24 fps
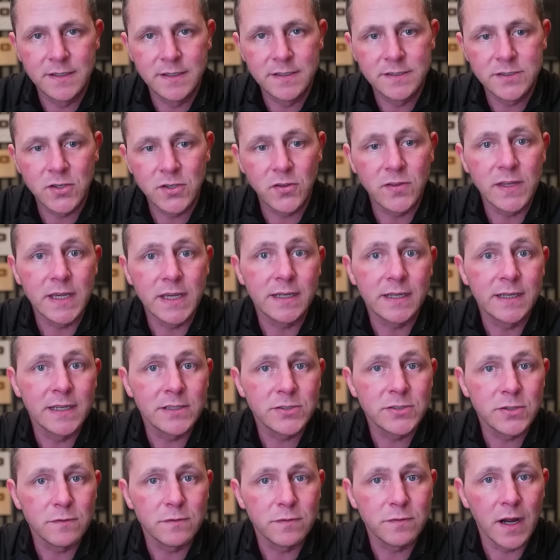So the
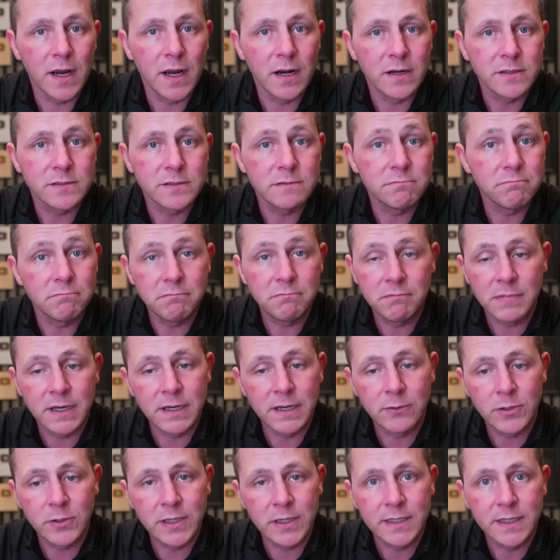ignition fires, but it
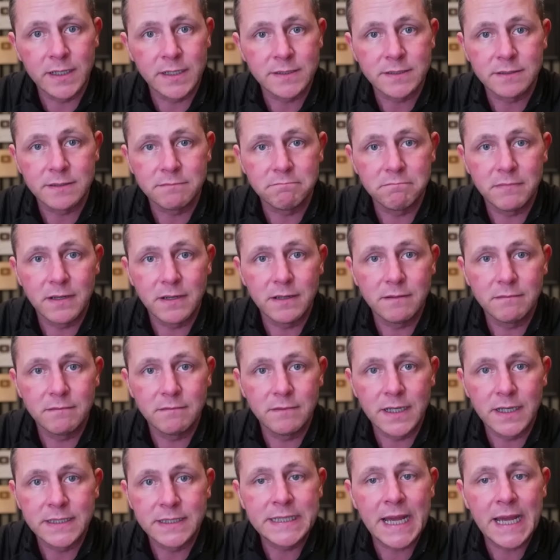really doesn't
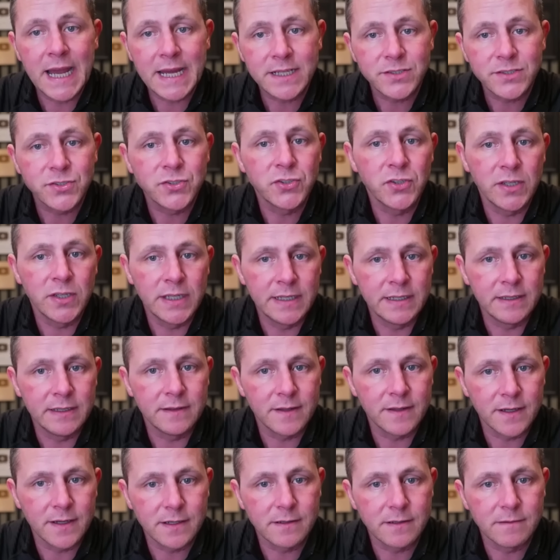attach to
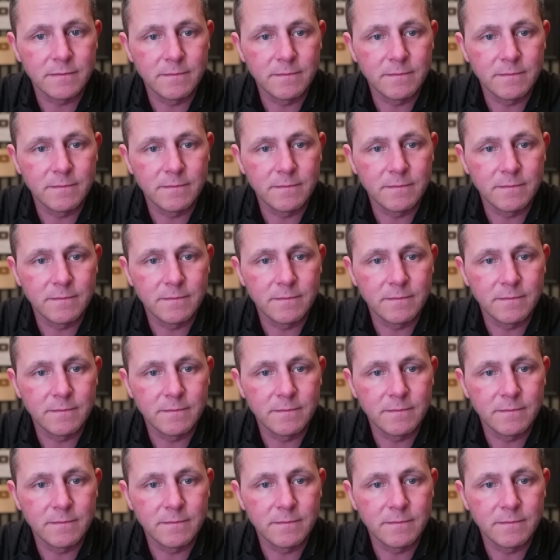anything.